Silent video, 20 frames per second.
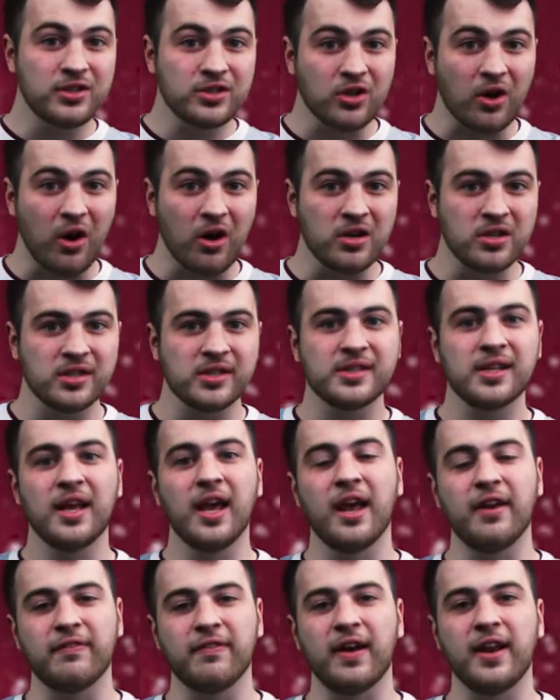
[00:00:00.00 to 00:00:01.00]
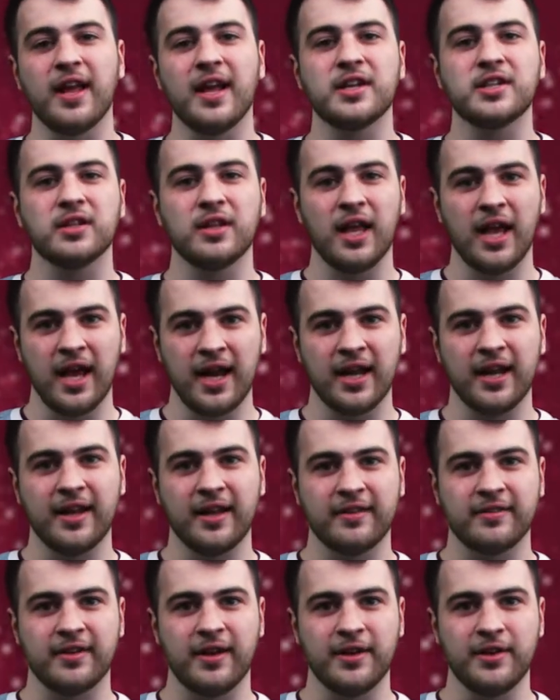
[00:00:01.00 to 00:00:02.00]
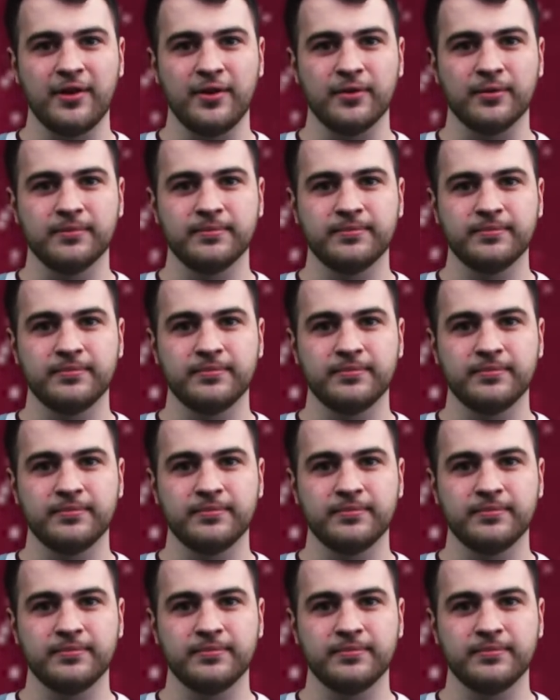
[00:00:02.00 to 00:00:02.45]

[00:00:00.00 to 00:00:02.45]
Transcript: charges and financial aid at SIU.